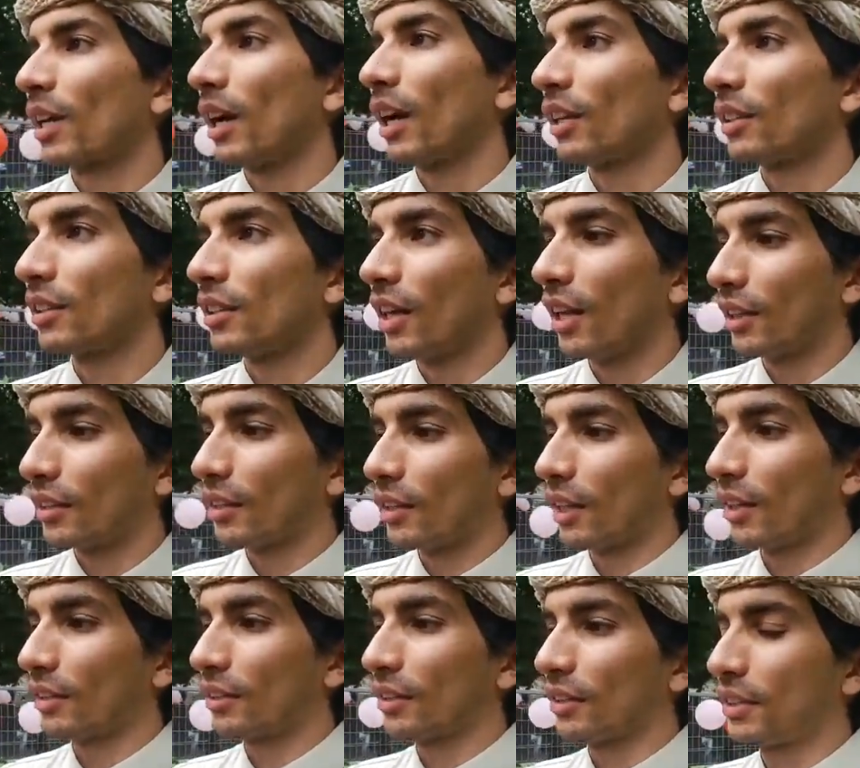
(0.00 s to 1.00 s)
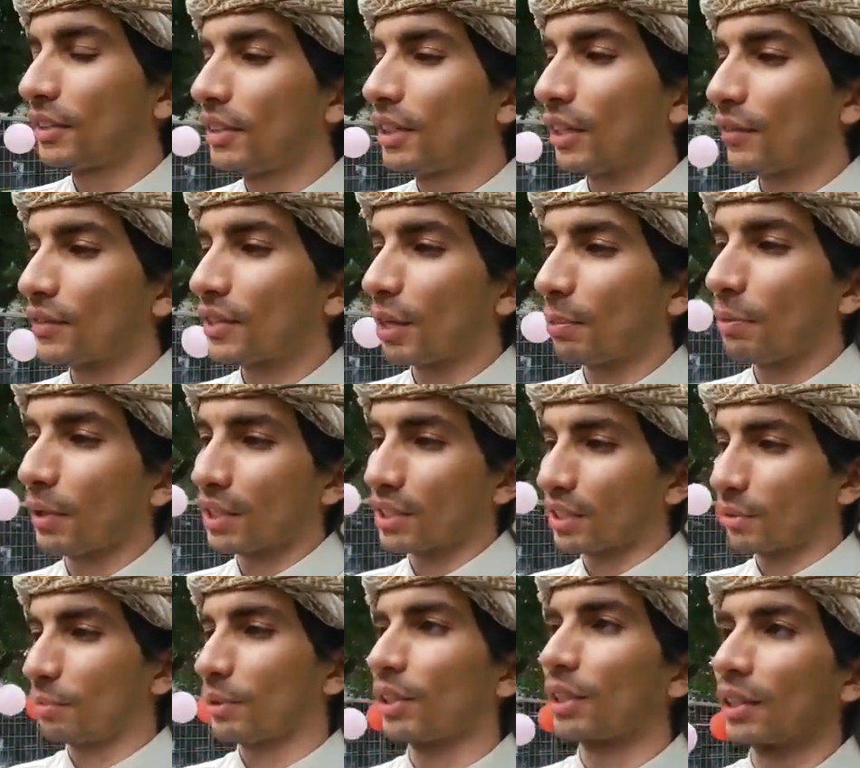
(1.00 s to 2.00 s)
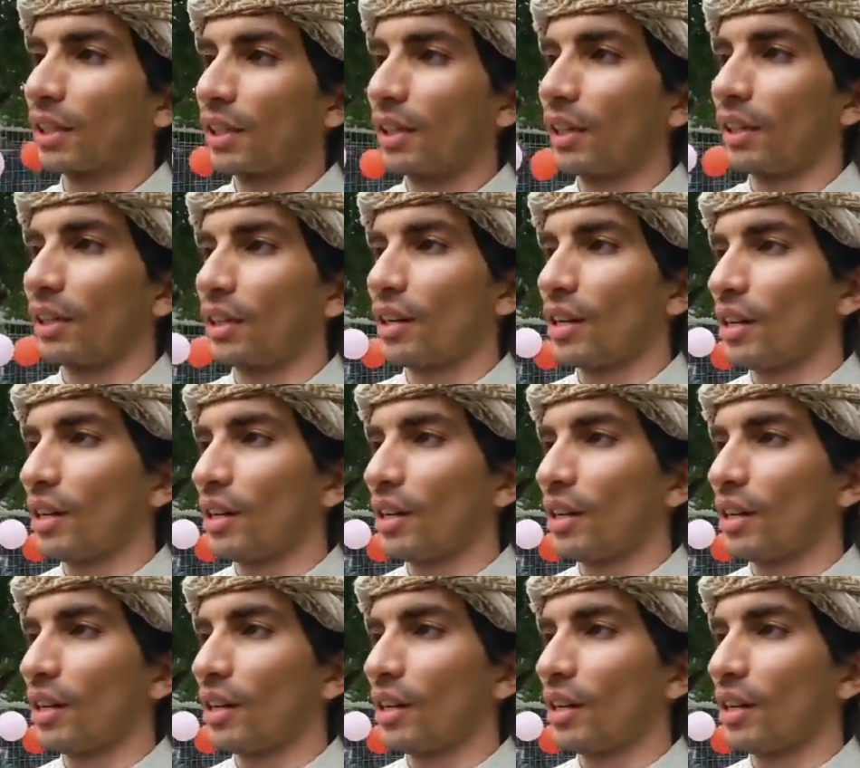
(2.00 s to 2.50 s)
it gives a possibility